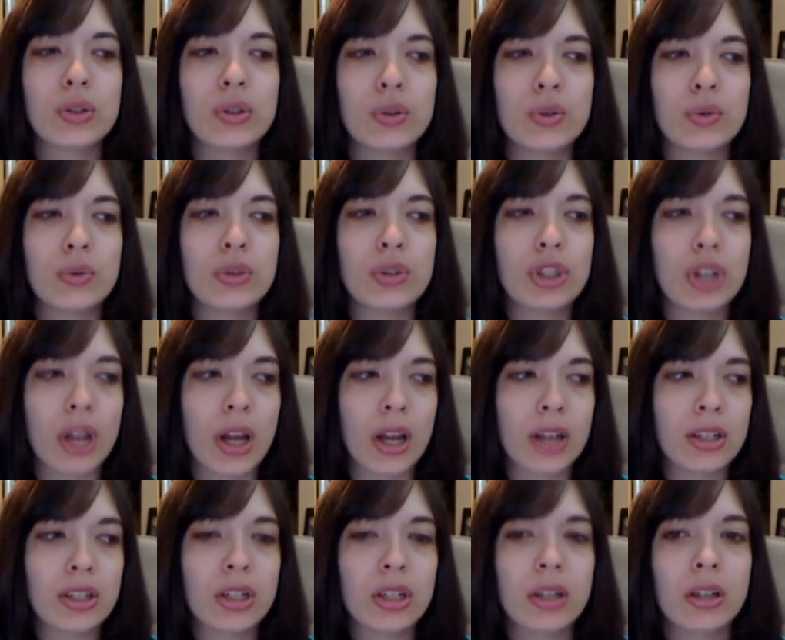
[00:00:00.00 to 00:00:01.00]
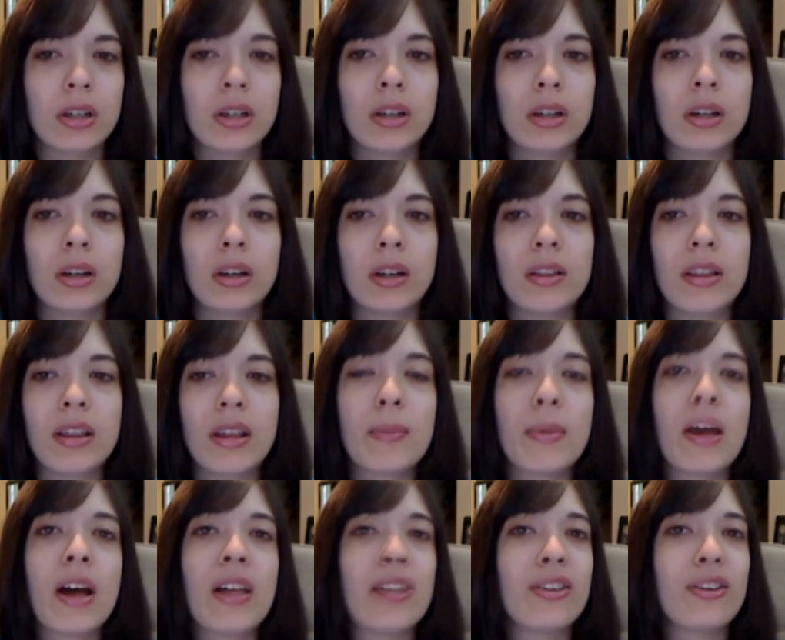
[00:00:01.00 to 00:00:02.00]
to judge them
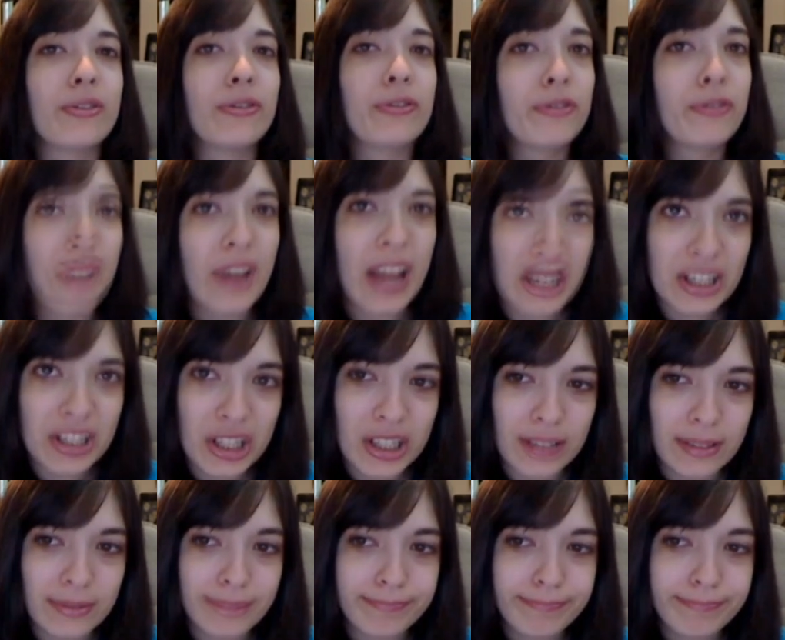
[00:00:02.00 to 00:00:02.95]
on their fashion,